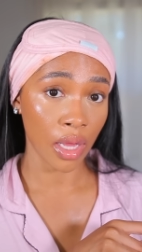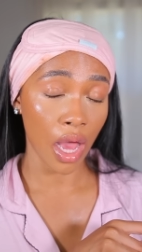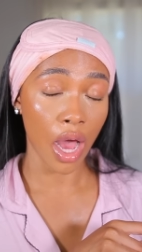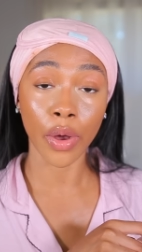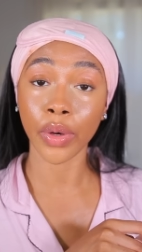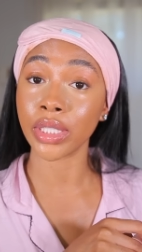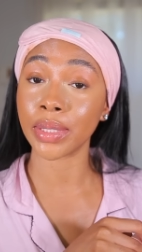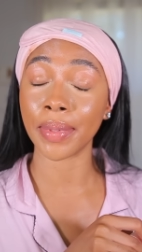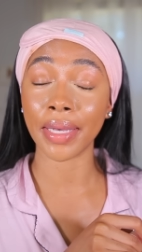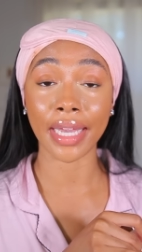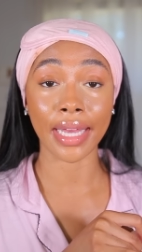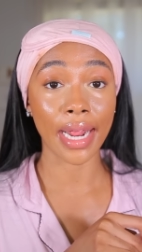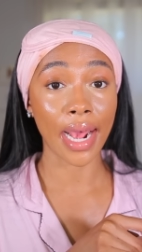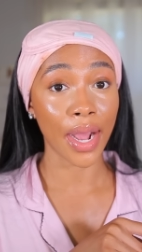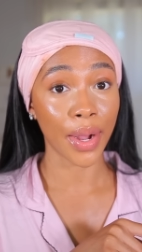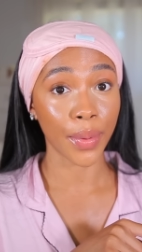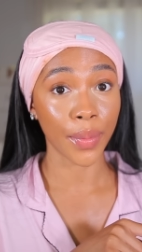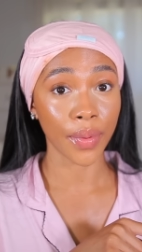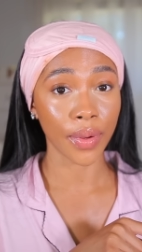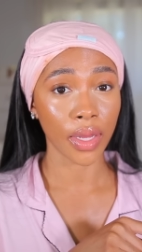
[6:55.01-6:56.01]
I always make it
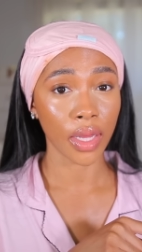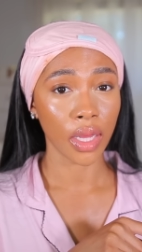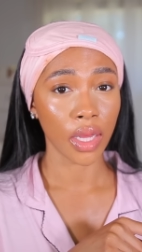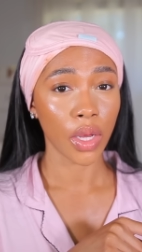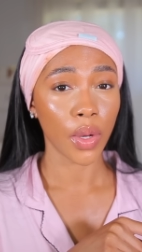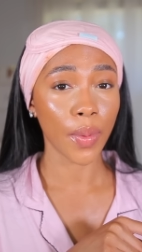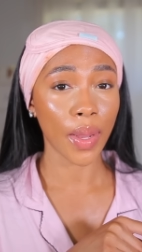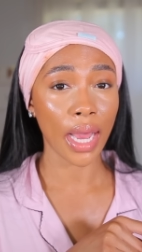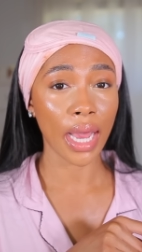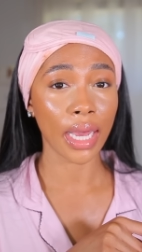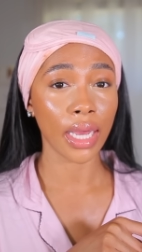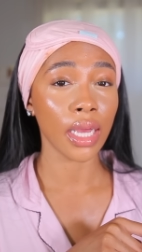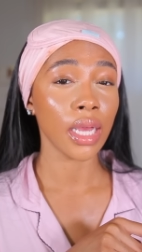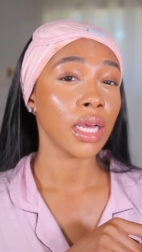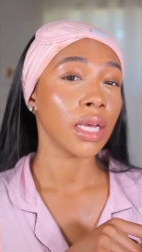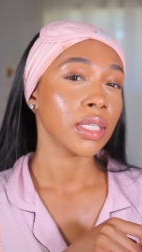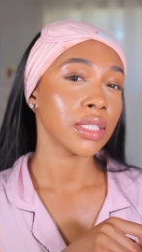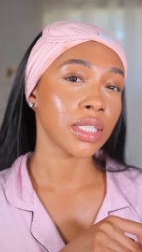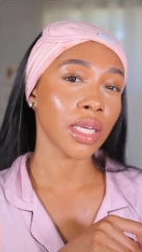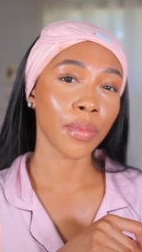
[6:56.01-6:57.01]
out, okay?
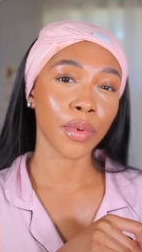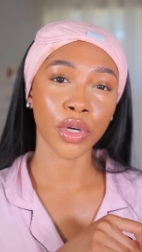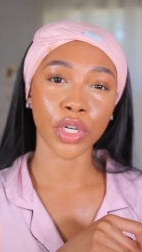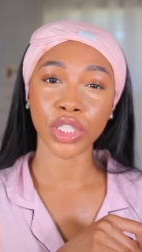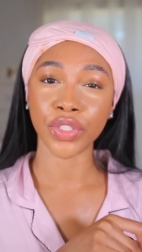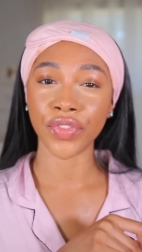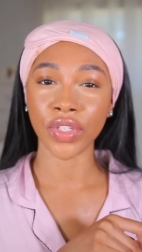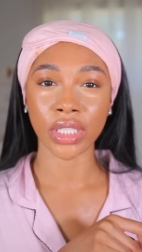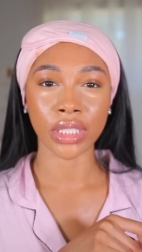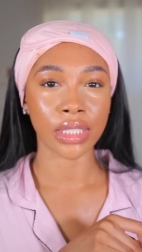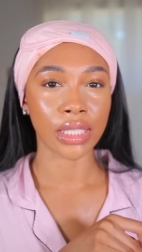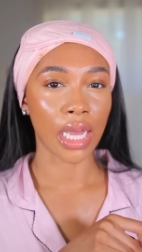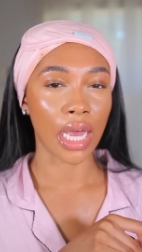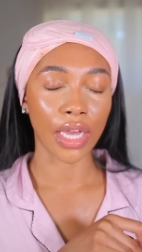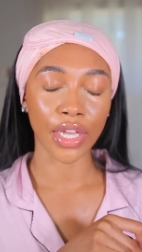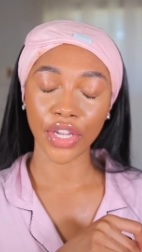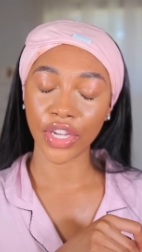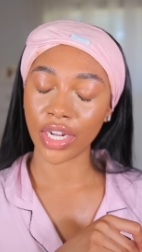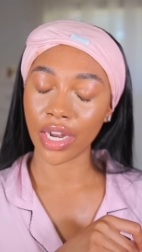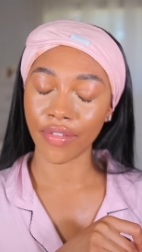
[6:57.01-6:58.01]
Some girls feel
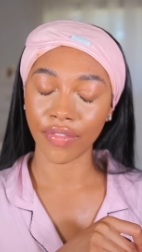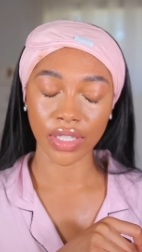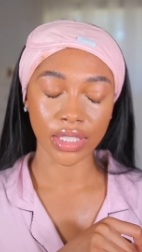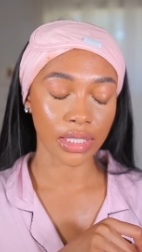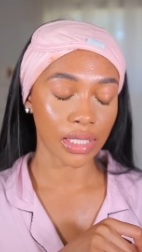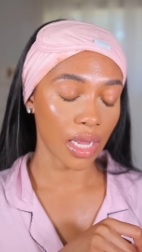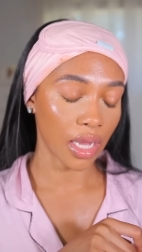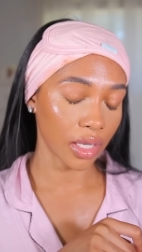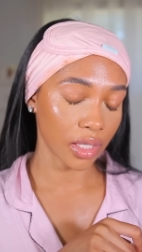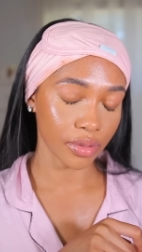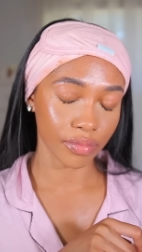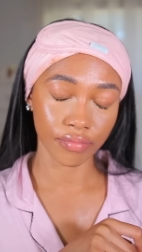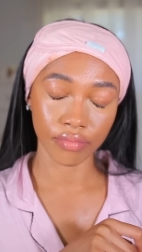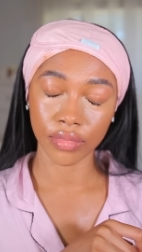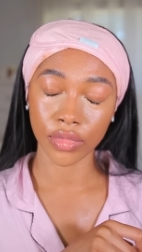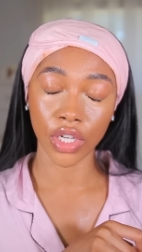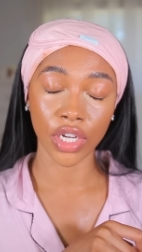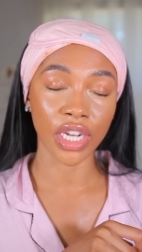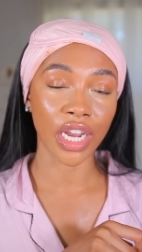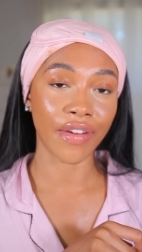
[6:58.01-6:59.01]
stuck. You're never stuck.
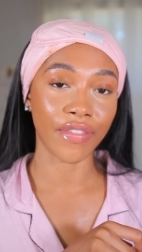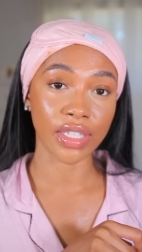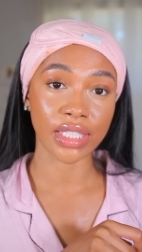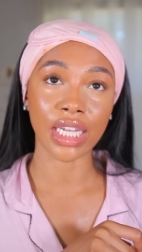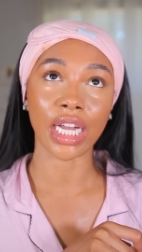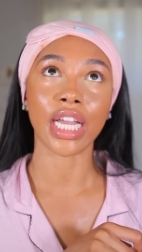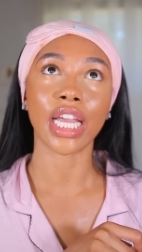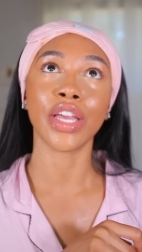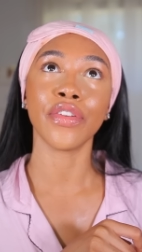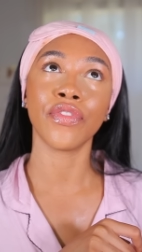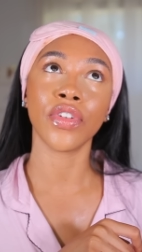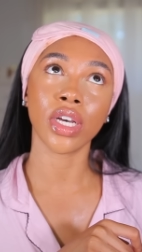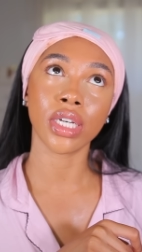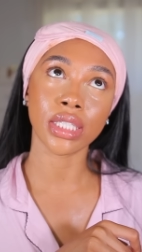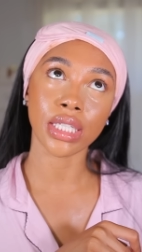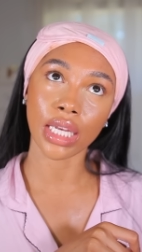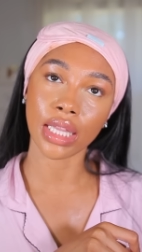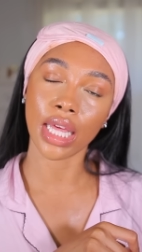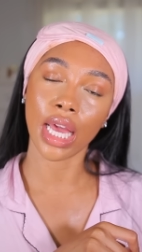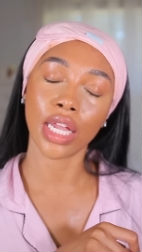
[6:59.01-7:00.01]
You're never stuck. It
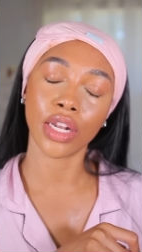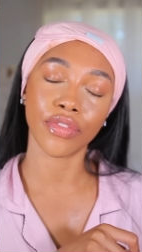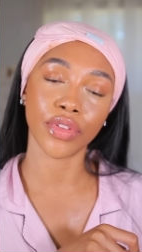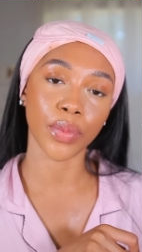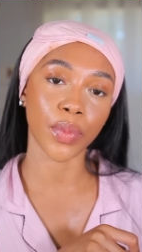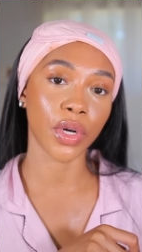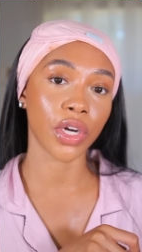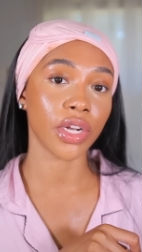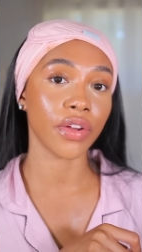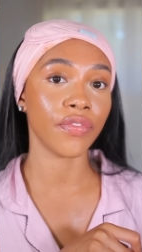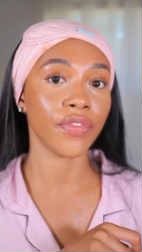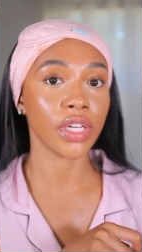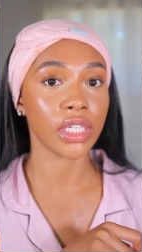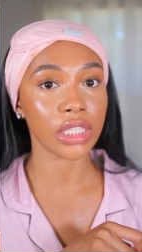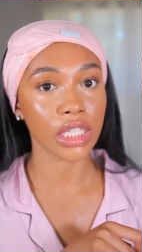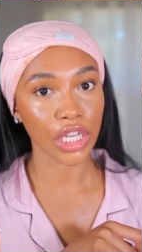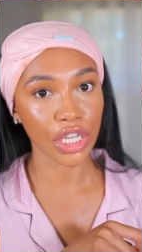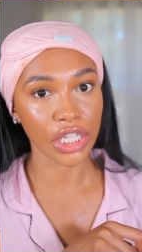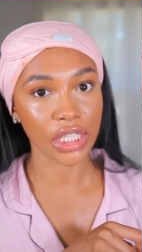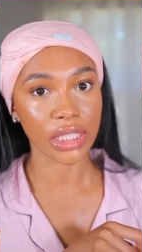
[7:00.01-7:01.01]
feels like the end of the world. It
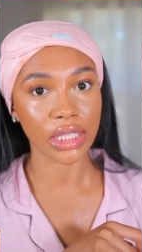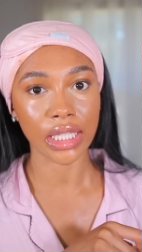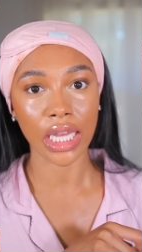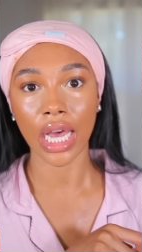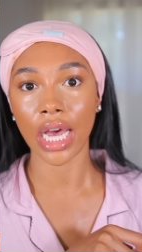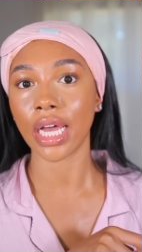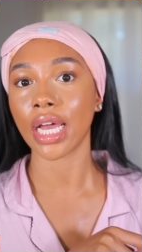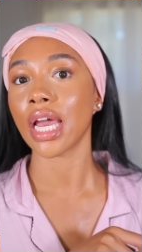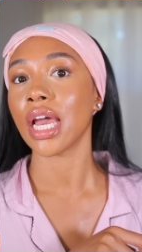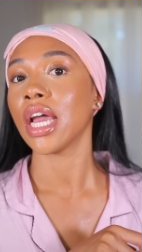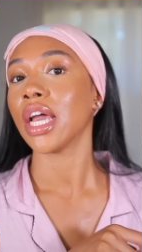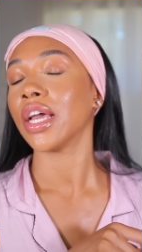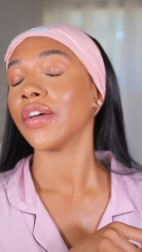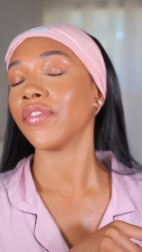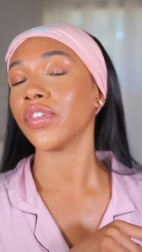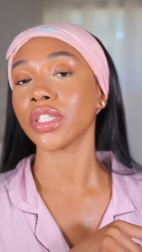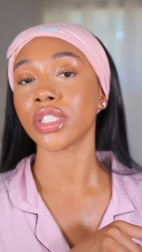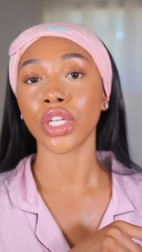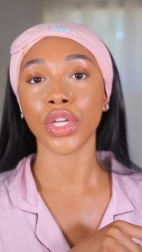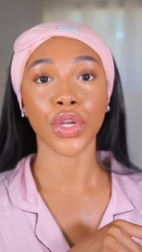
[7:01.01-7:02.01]
feels like you're stuck.
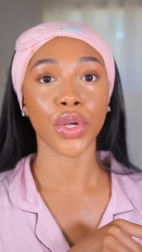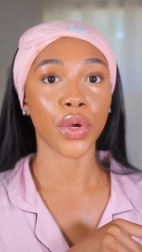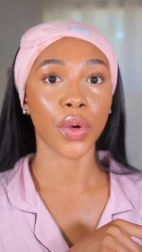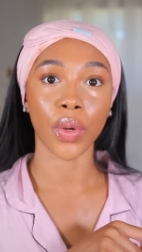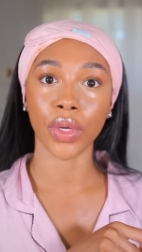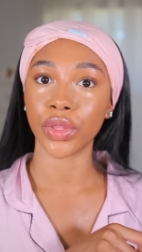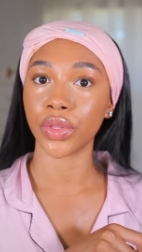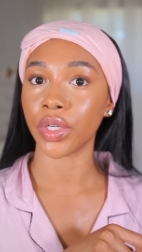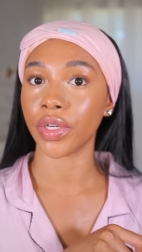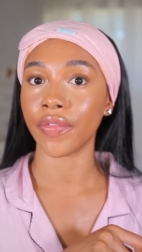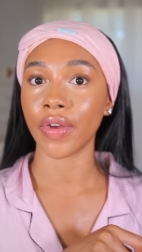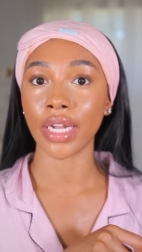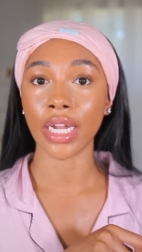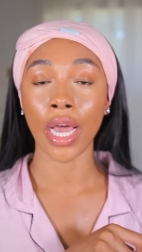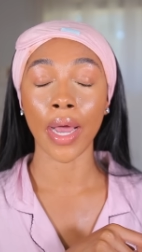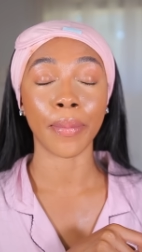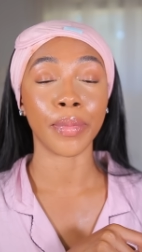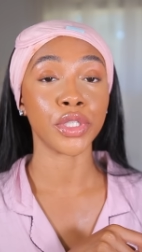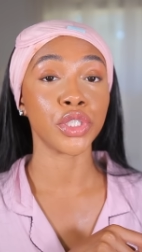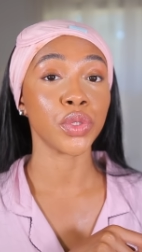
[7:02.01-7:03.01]
It feels like you're going through it right
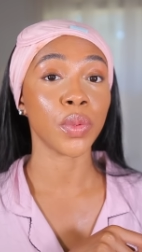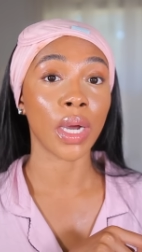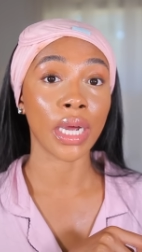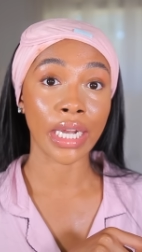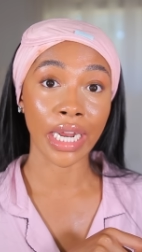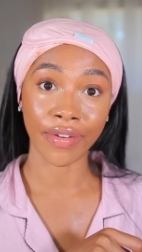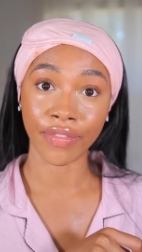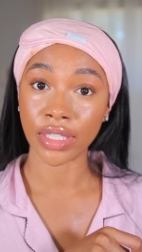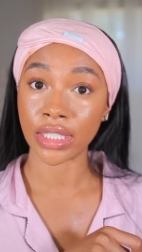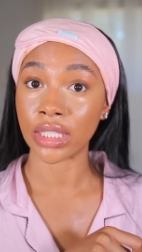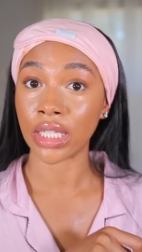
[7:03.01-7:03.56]
now, but you are never